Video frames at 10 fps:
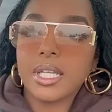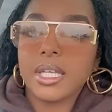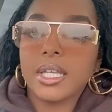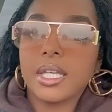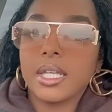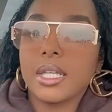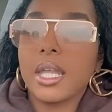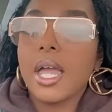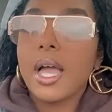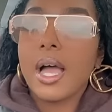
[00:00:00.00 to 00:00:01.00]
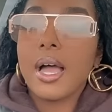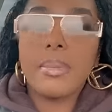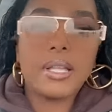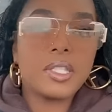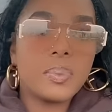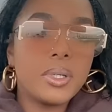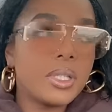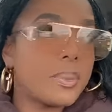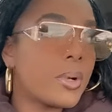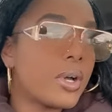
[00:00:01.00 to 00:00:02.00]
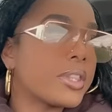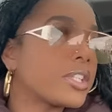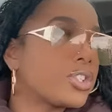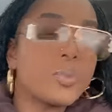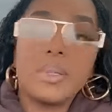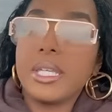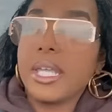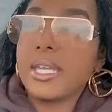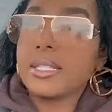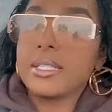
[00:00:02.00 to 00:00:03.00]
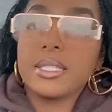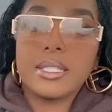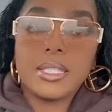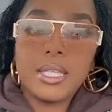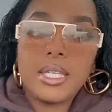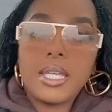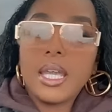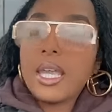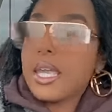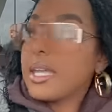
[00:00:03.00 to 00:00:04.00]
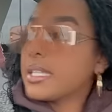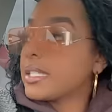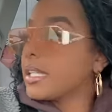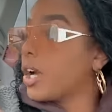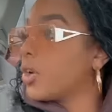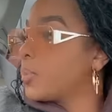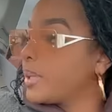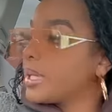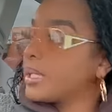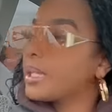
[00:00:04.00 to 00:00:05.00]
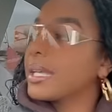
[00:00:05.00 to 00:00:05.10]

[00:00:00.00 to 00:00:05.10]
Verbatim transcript: and I'm about to pull up on this UPS to see is it open?